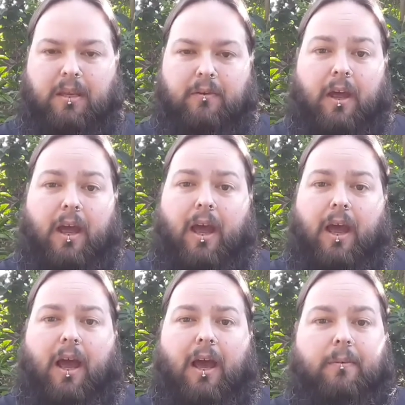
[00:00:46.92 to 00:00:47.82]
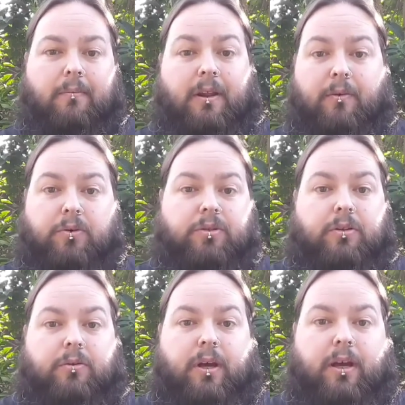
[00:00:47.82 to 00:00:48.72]
now um, I
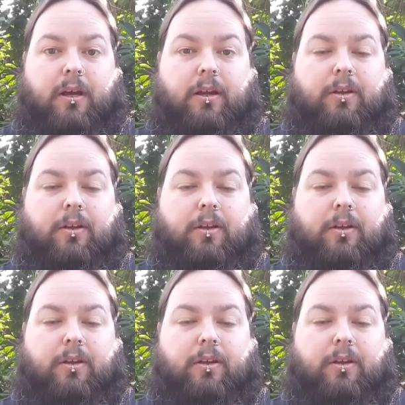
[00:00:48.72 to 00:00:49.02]
also uh,